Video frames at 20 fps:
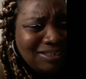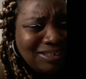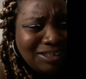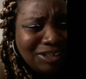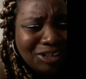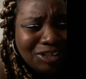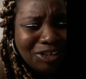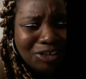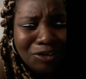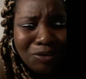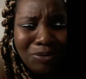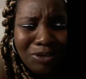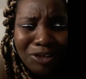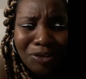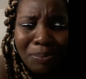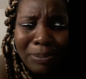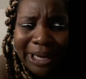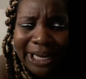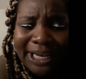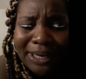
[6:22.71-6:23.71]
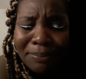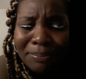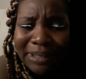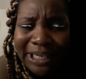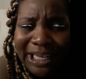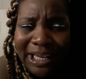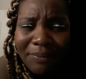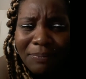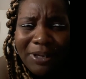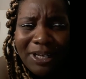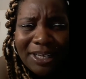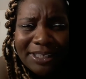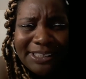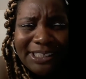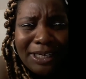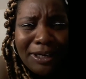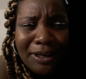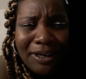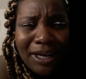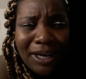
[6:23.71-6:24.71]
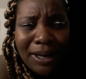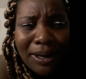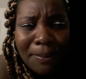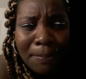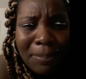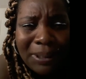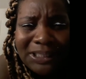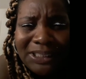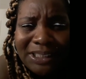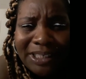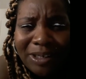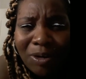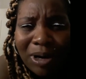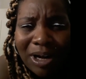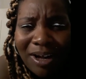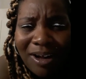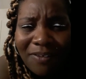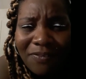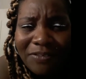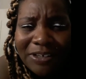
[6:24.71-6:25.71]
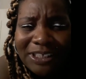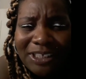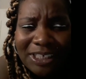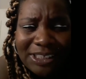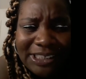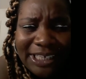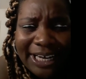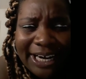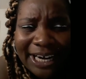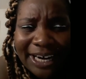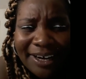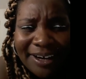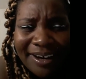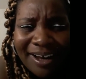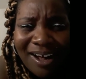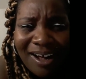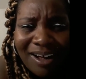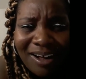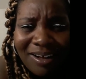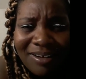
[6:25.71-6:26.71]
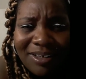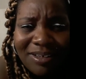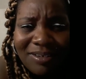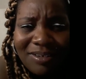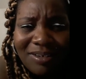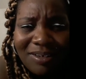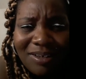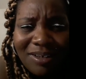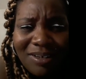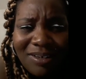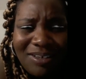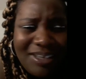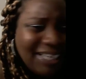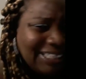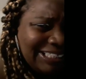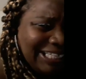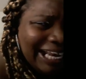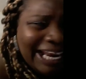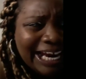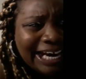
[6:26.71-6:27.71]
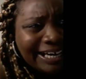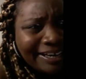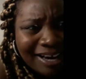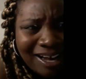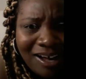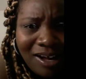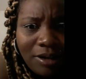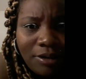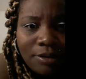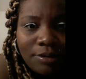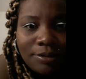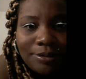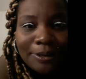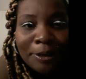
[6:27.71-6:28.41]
You made him leave because he bust in your office because he didn't knock? Because he ain't knock?